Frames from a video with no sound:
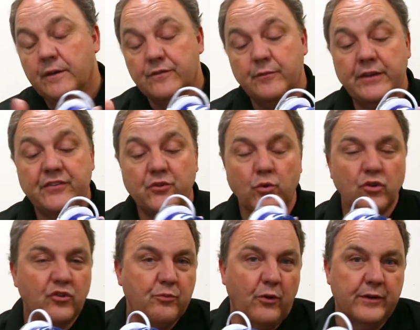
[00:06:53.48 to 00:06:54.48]
From the
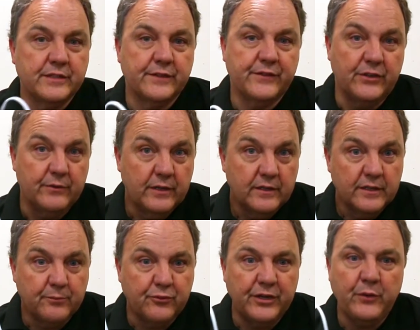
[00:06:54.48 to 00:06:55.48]
installer's point of view,
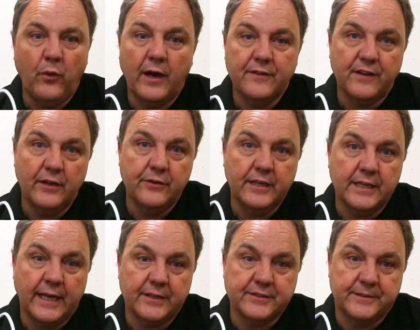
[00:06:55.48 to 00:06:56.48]
the pre-wired flow
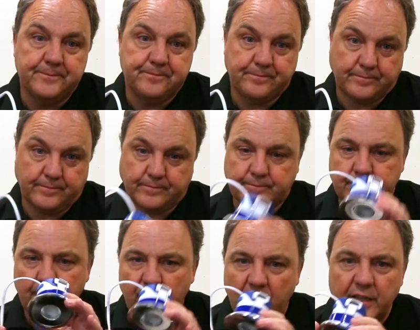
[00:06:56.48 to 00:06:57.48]
connector
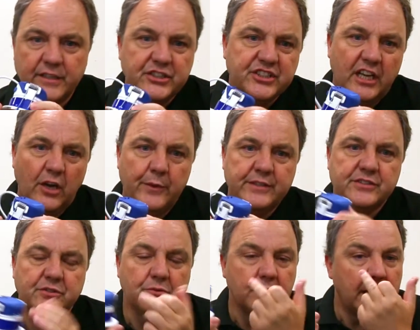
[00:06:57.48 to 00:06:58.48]
and the shallow
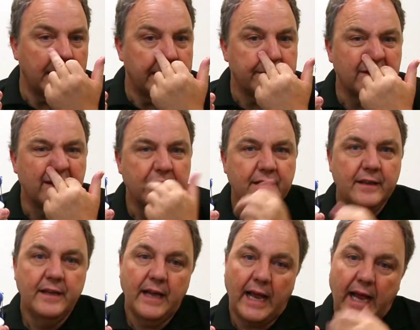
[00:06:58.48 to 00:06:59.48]
install height
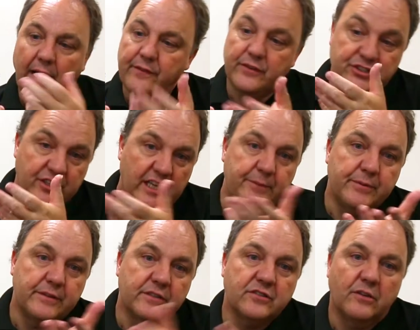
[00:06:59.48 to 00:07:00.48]
and the
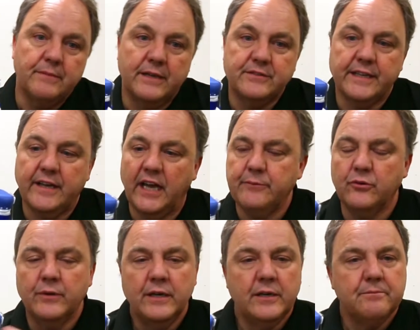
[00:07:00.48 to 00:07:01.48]
shape and the top mounted
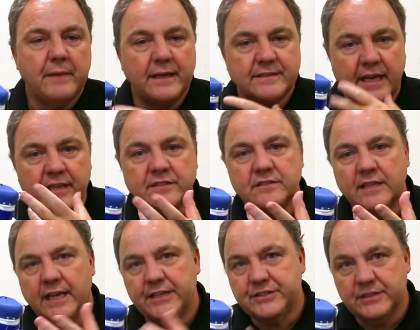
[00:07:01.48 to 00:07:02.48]
cable makes
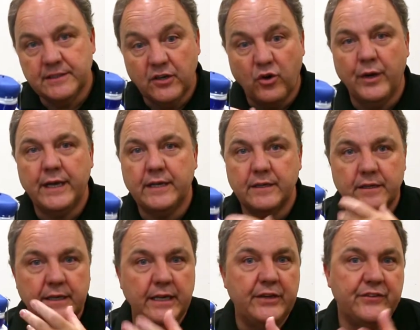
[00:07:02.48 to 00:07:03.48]
installation quick,
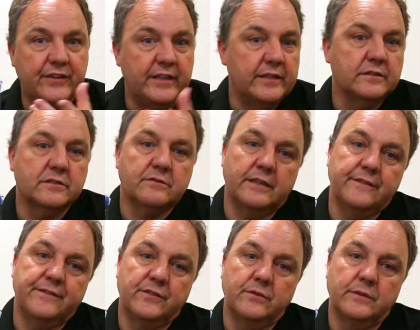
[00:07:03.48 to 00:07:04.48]
easy and
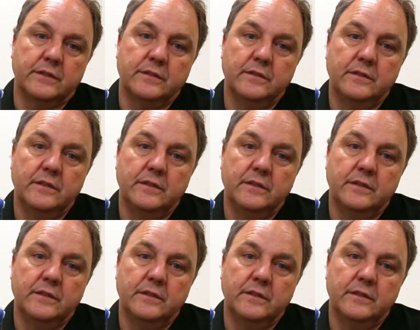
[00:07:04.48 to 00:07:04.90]
straightforward.